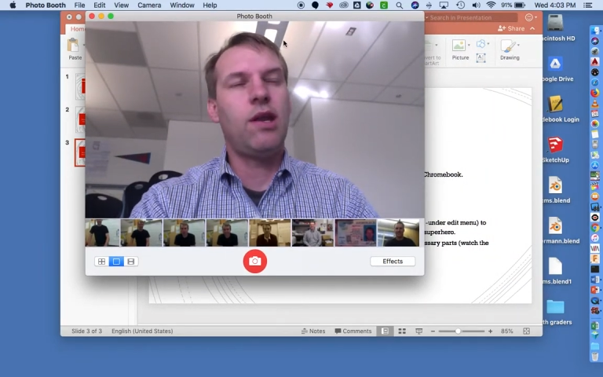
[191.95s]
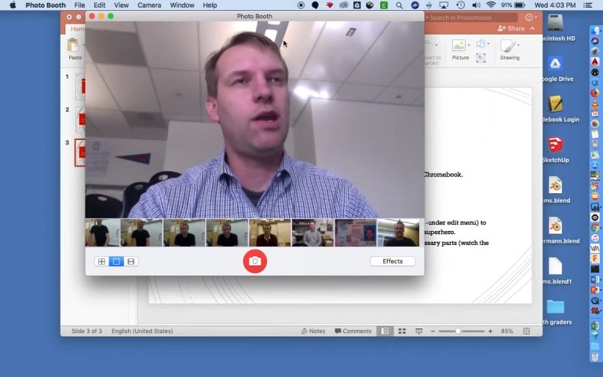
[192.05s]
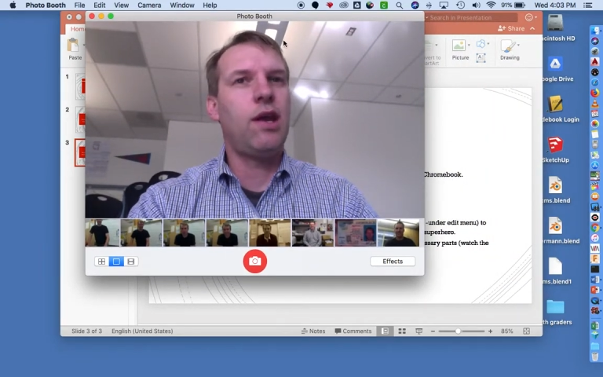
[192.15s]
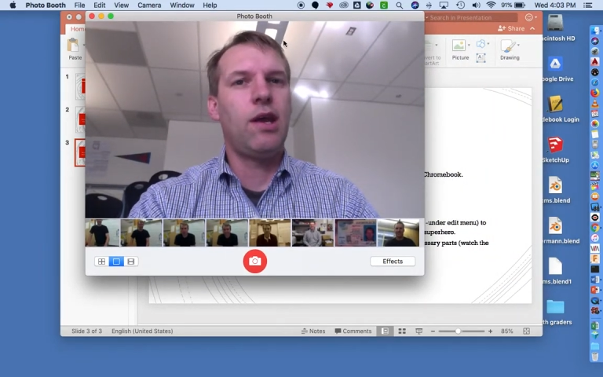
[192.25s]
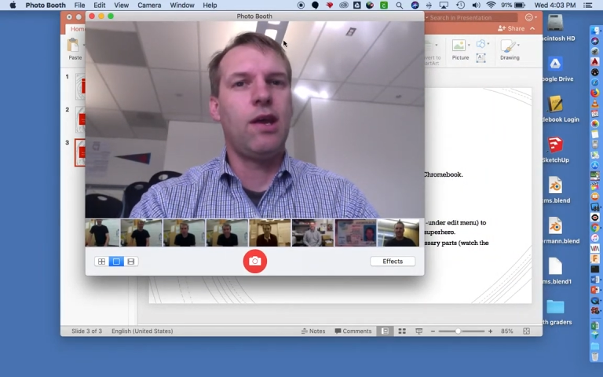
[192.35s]

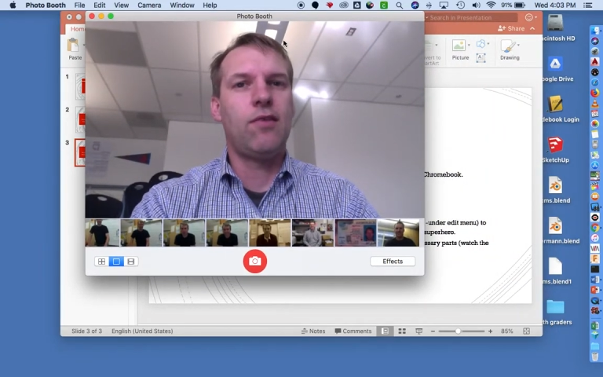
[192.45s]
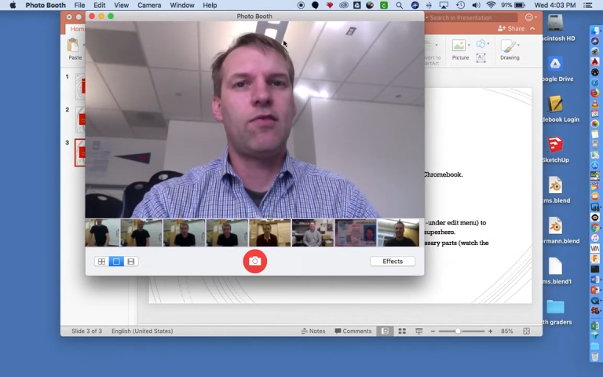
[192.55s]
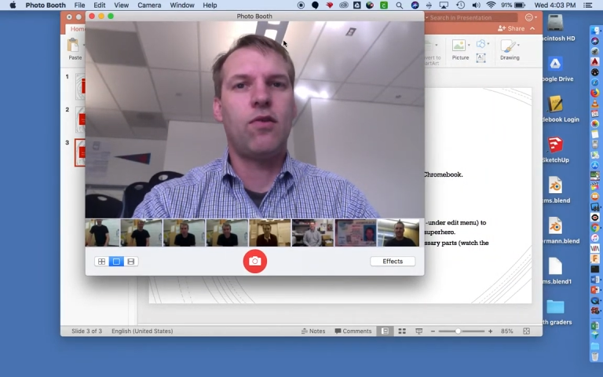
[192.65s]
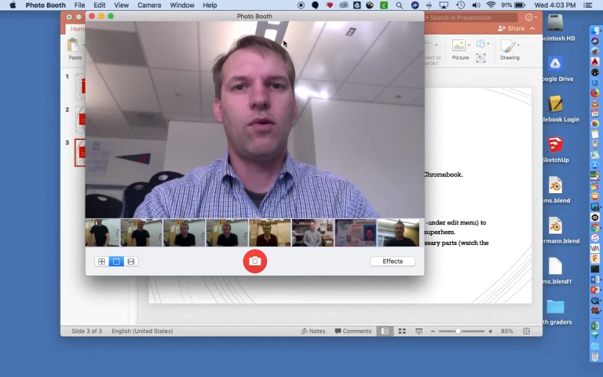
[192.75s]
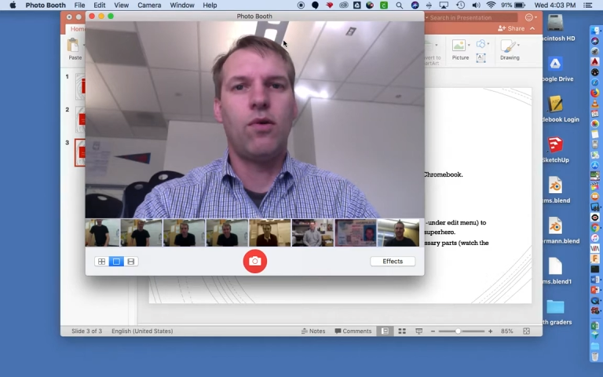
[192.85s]
and
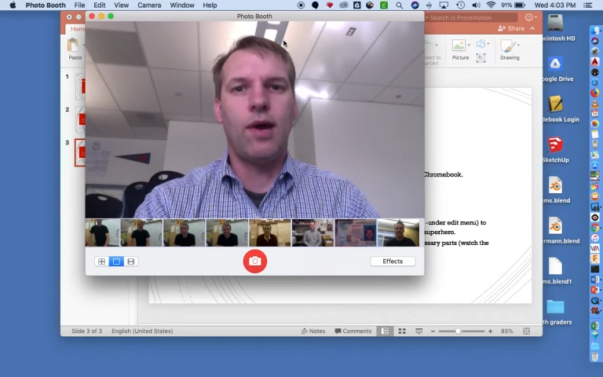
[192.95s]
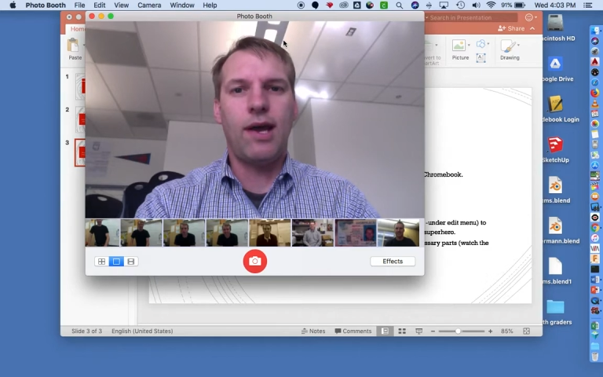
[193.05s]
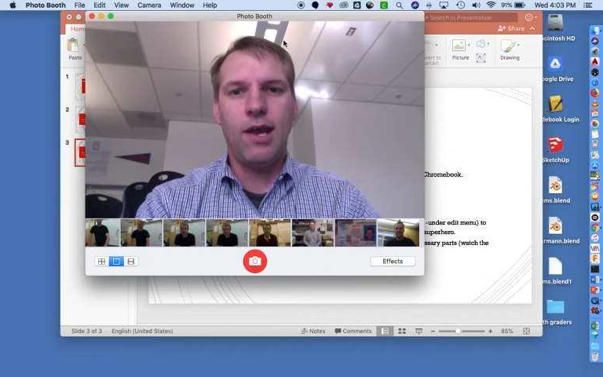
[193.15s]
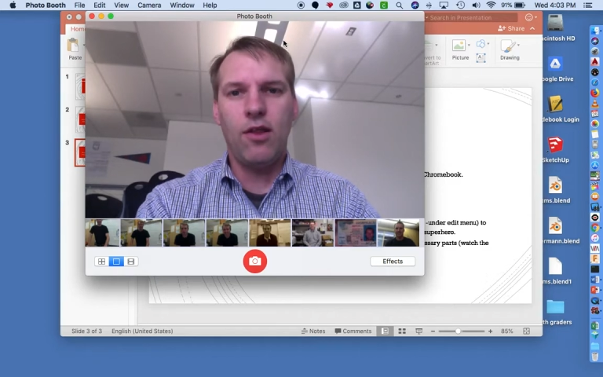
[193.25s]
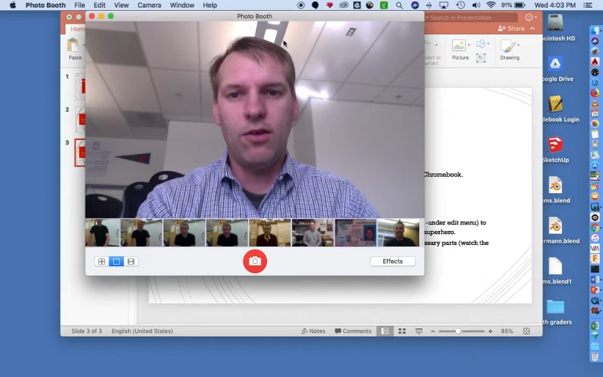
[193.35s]
so I
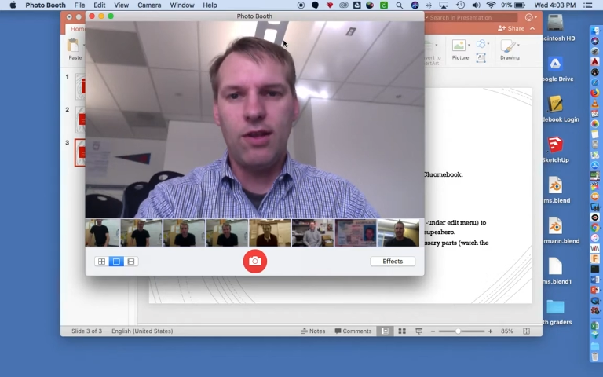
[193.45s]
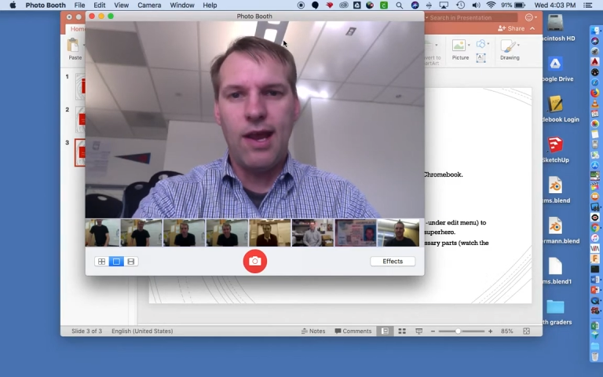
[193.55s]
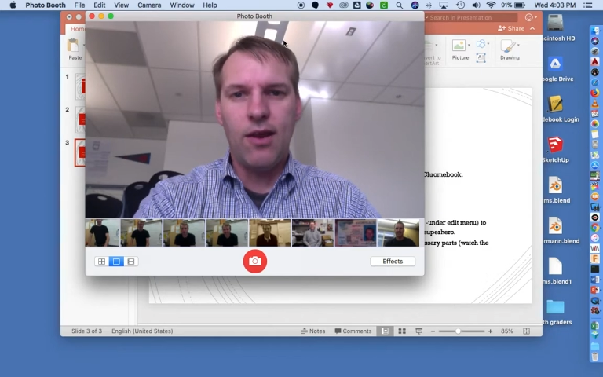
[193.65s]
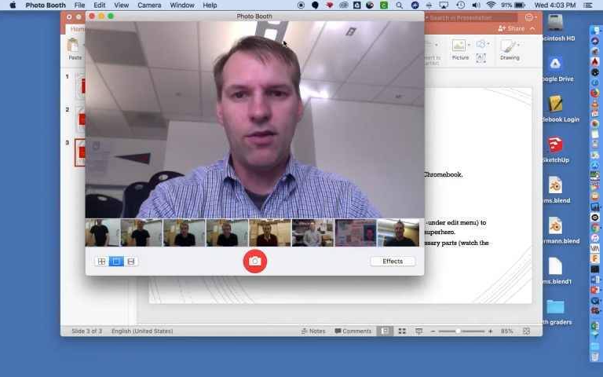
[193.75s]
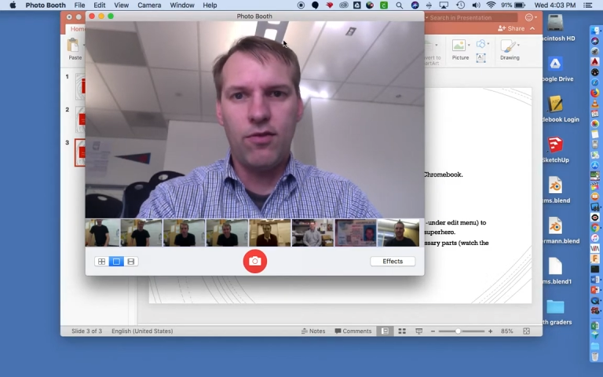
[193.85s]
can't look
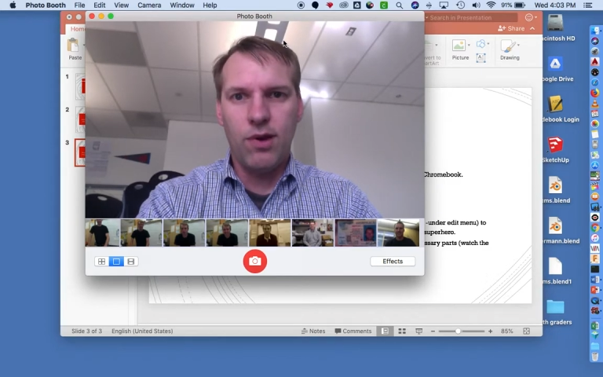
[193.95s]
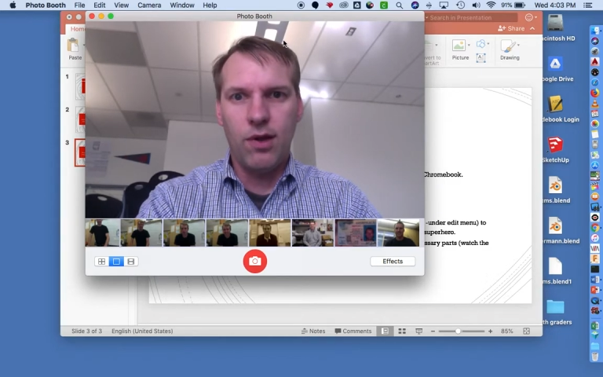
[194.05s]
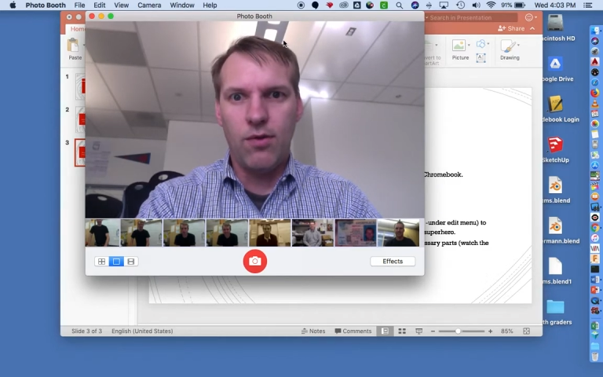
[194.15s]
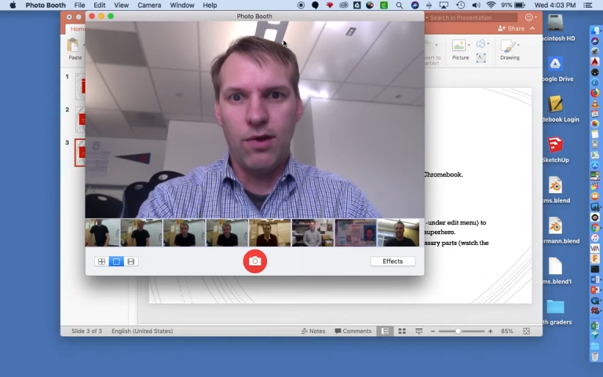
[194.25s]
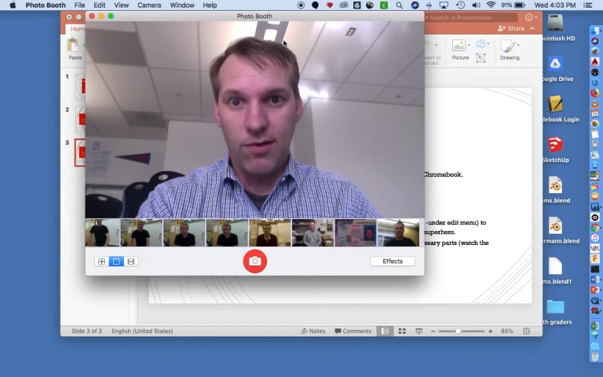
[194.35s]
down at the screen,
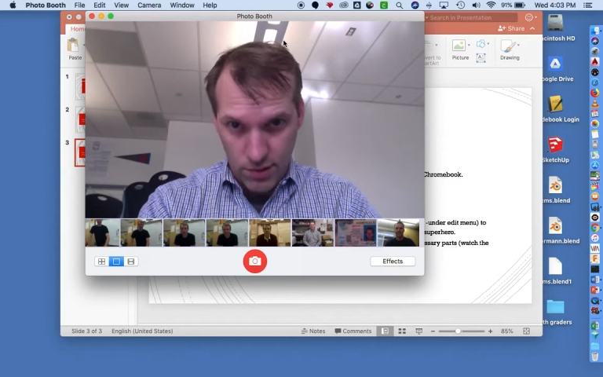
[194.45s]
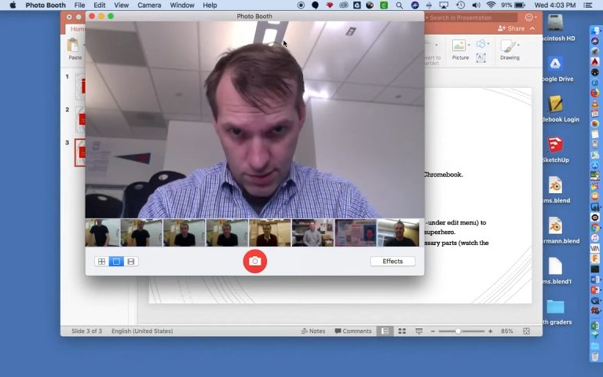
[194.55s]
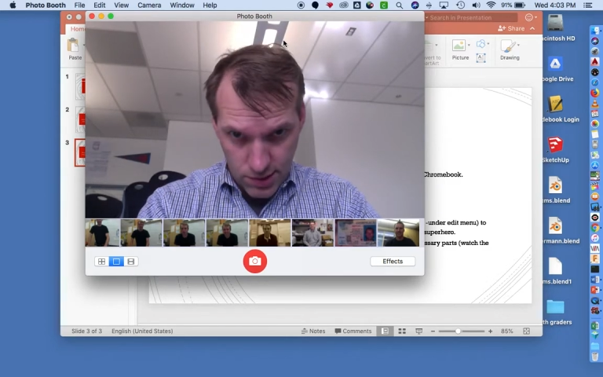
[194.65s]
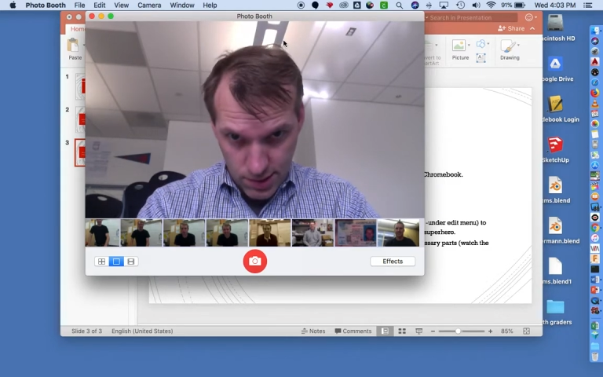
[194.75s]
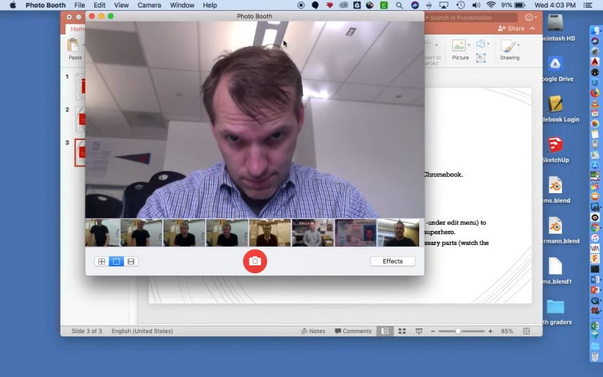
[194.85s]
otherwise it'll look
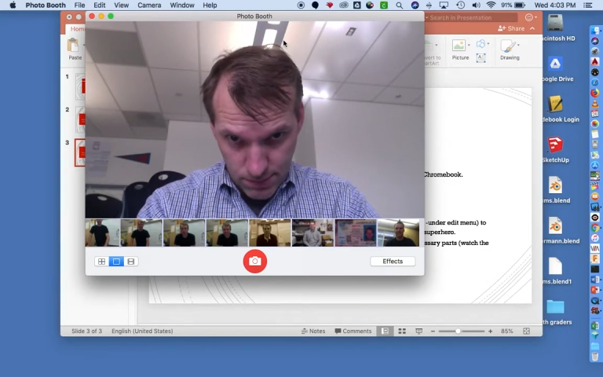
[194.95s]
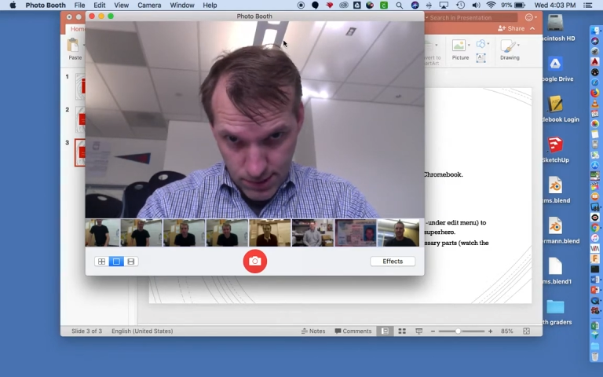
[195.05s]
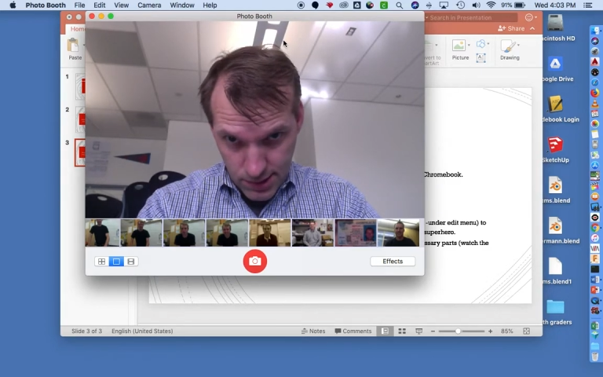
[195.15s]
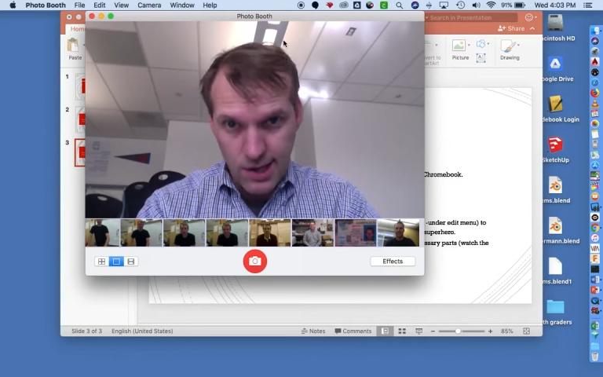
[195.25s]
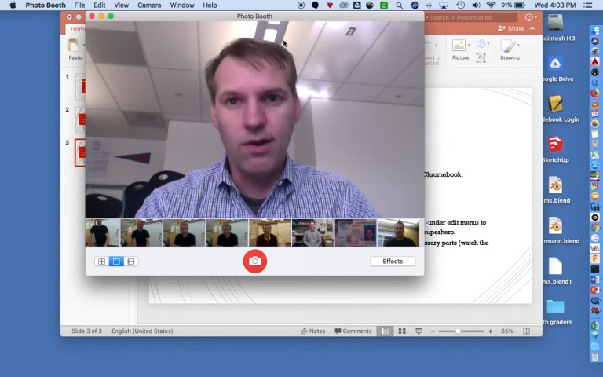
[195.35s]
like I'm
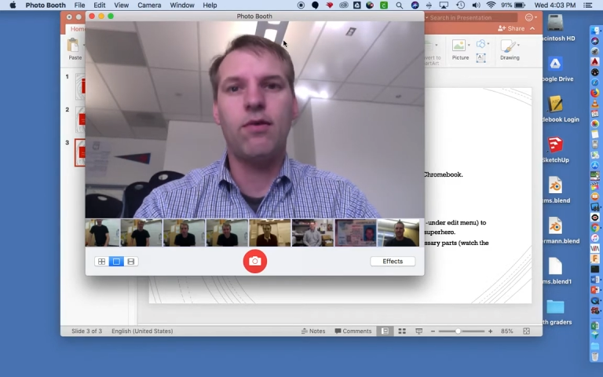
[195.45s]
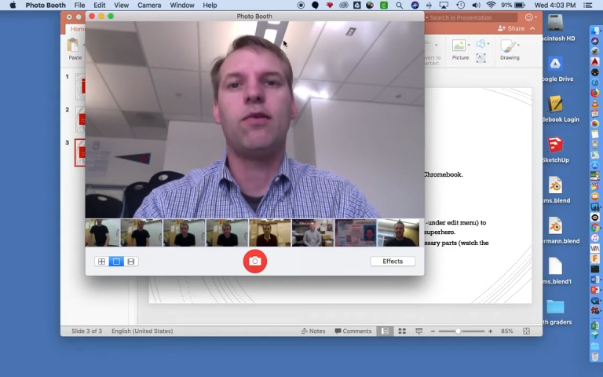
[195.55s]
looking down.